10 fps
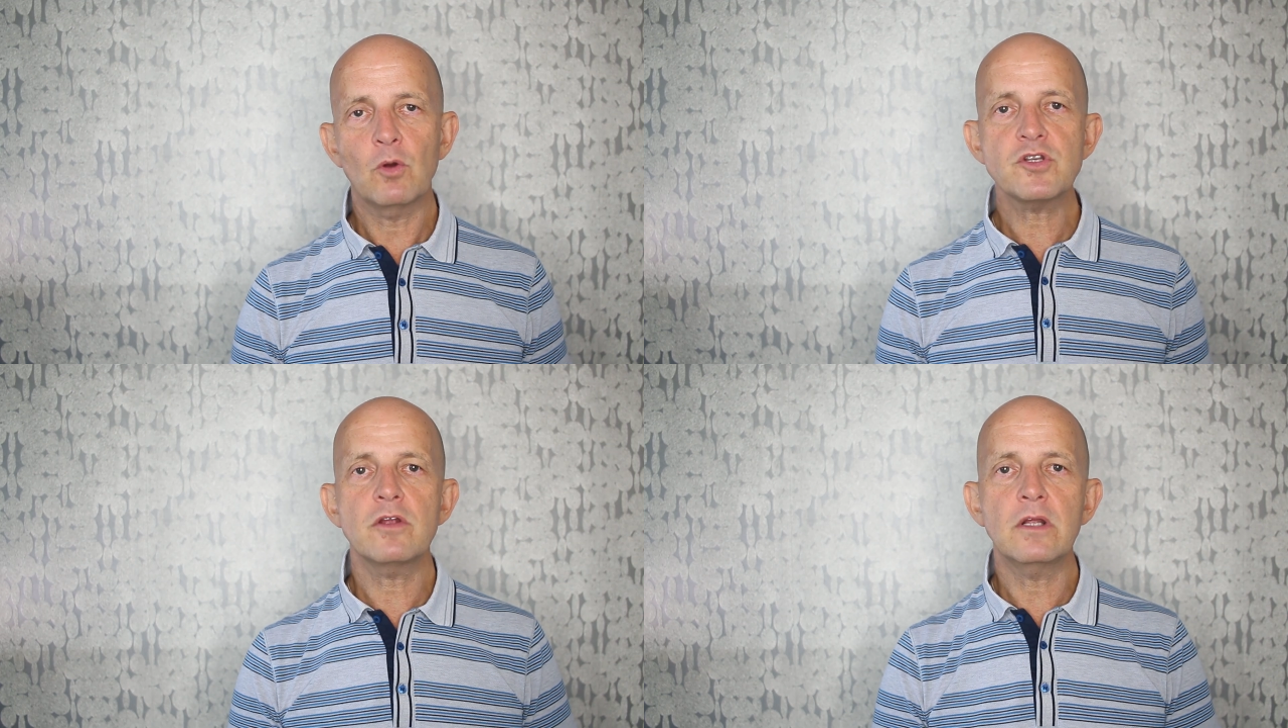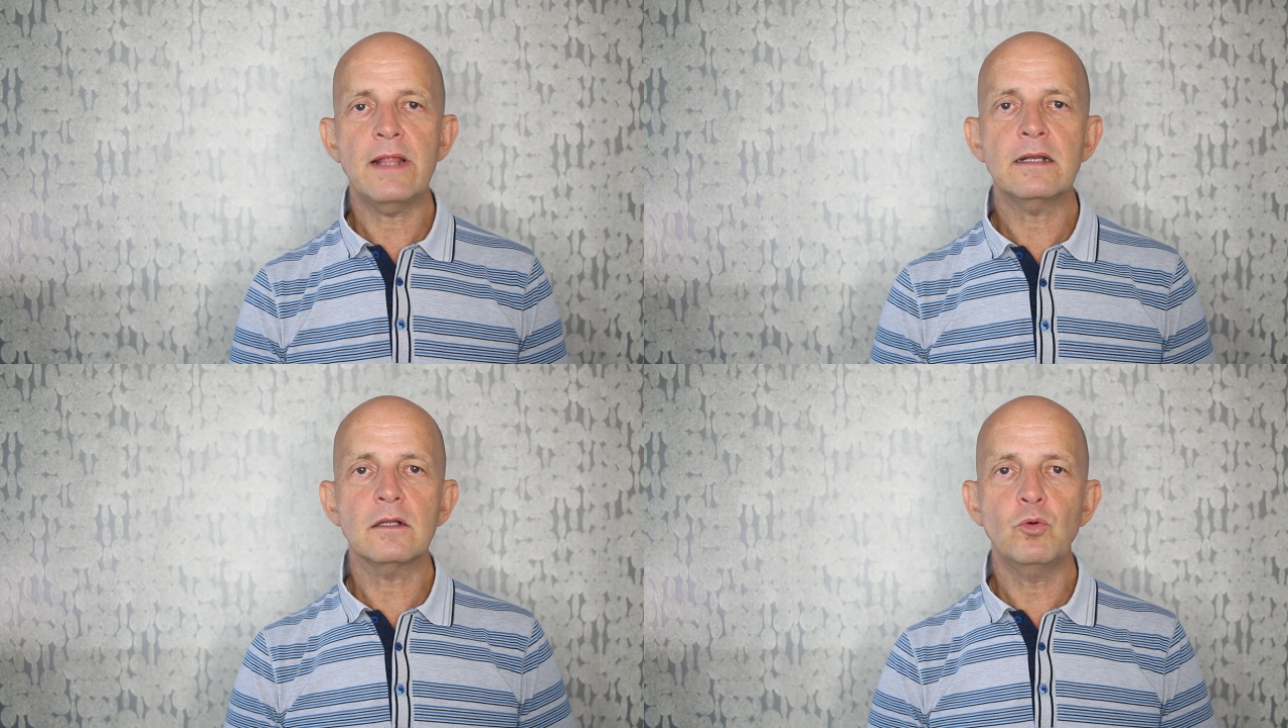Also, in
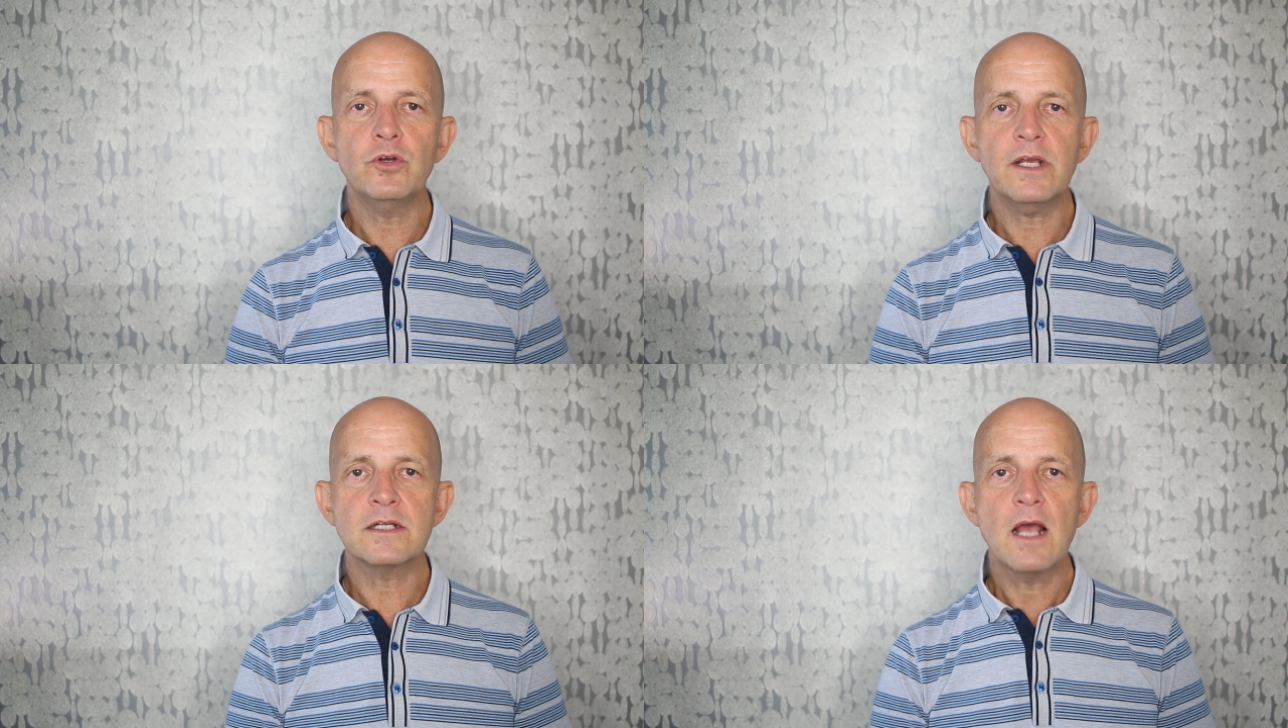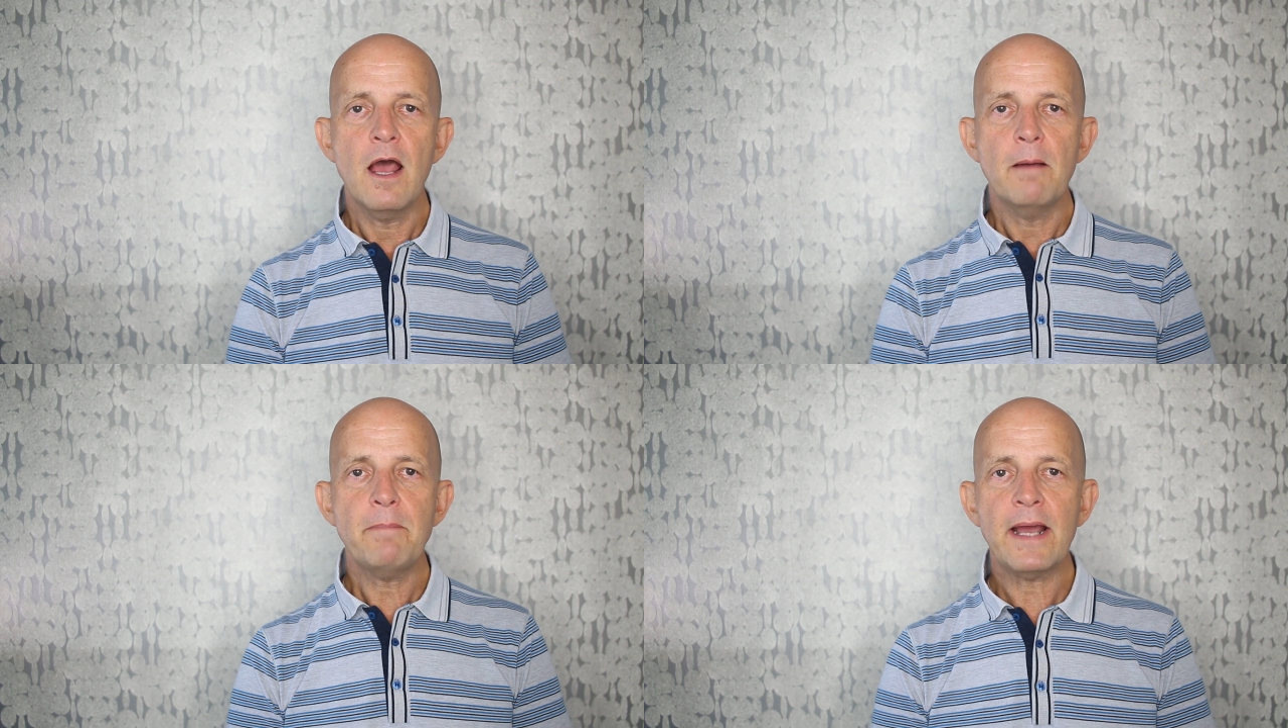that little wound kit,
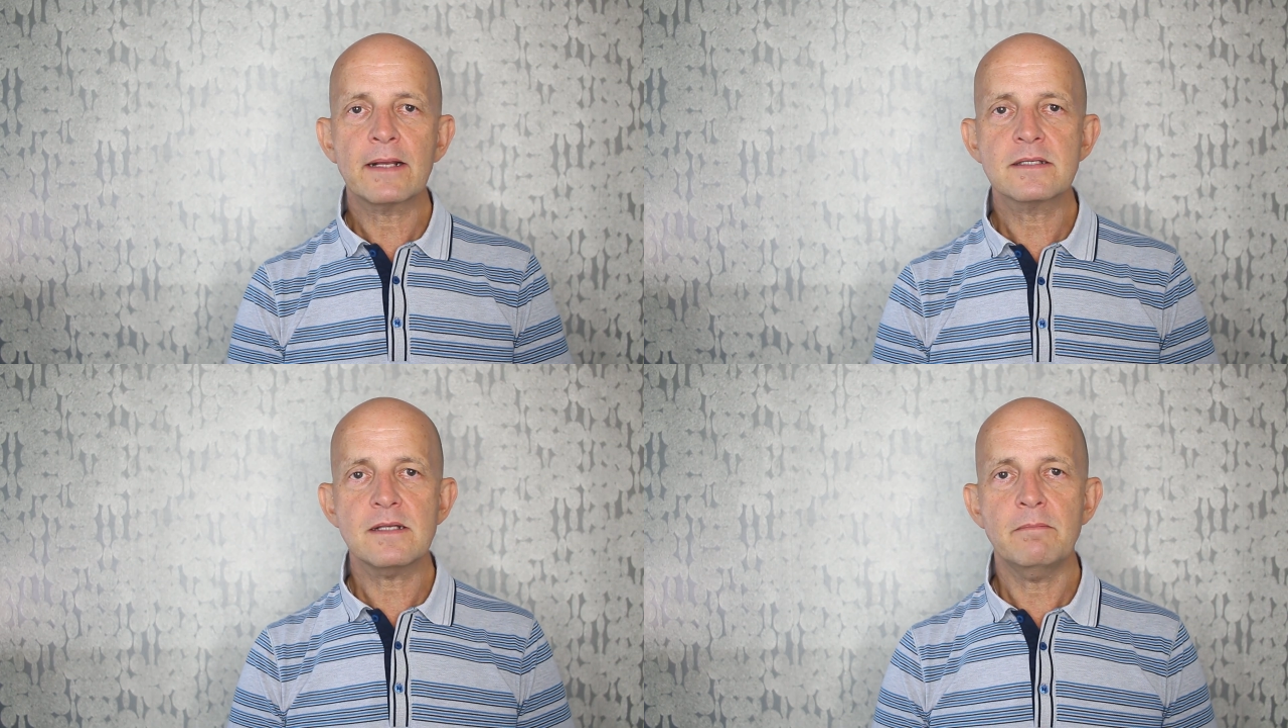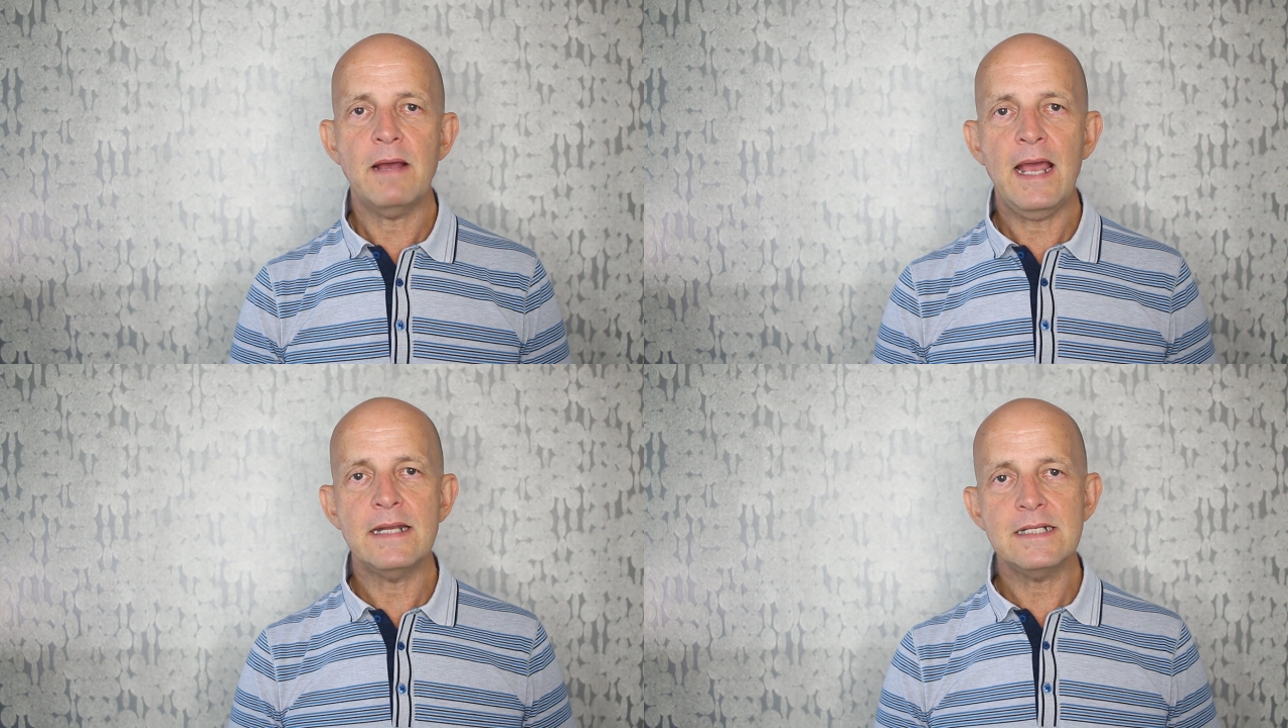pack
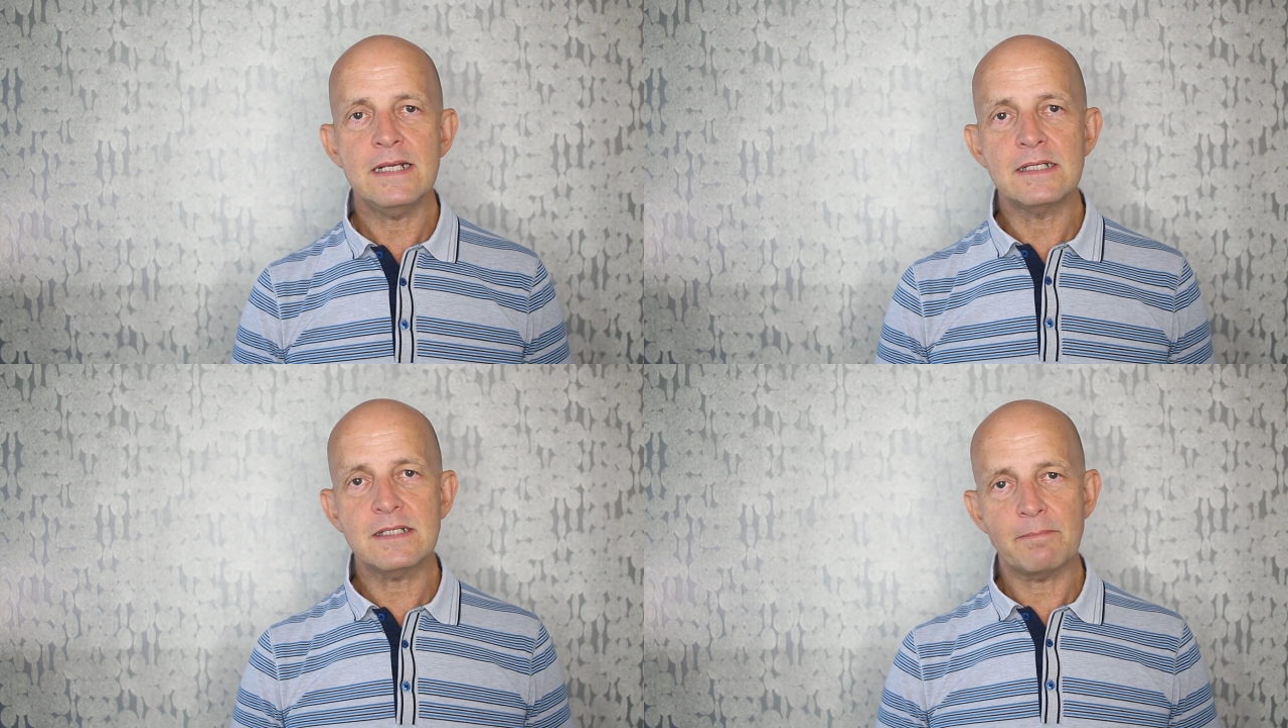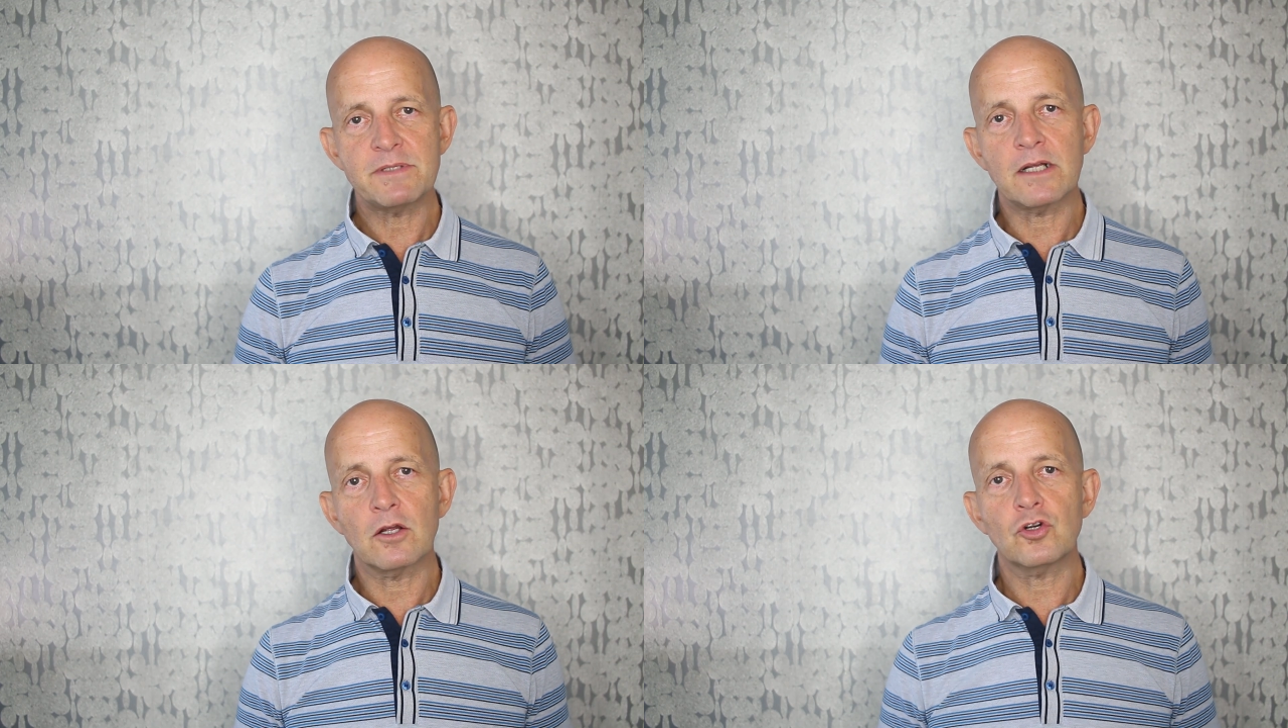some
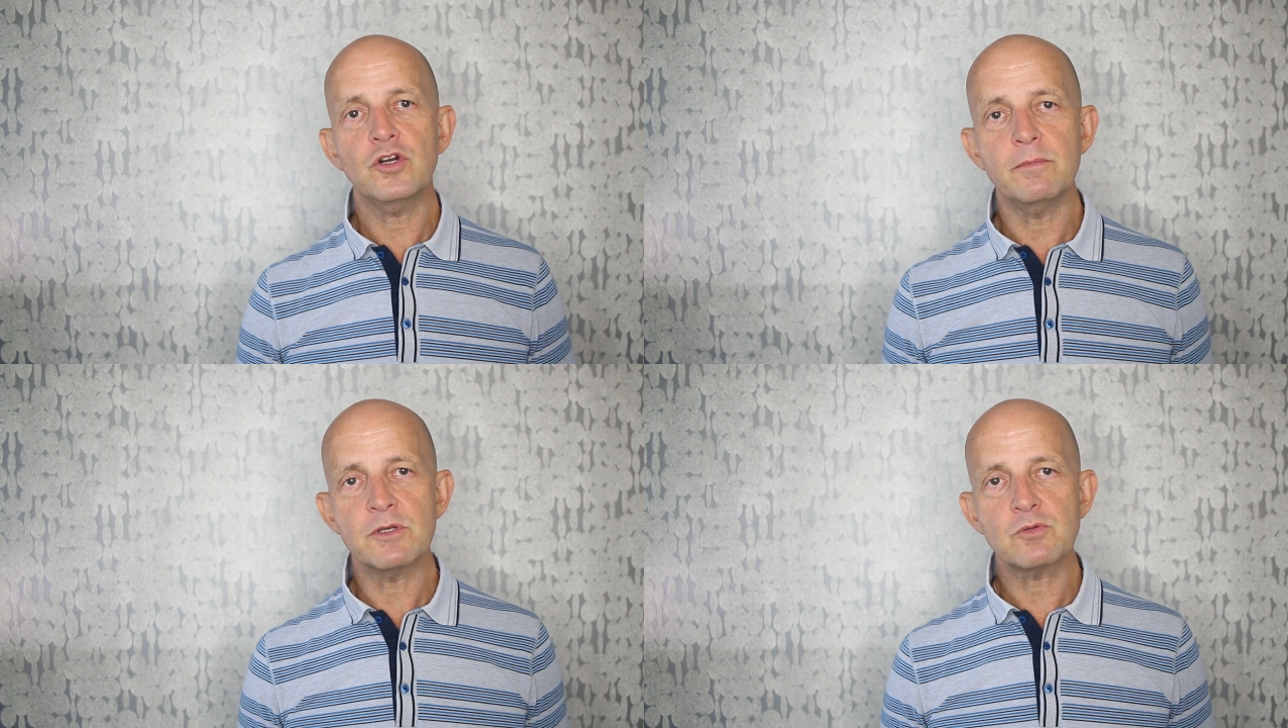antiseptic cream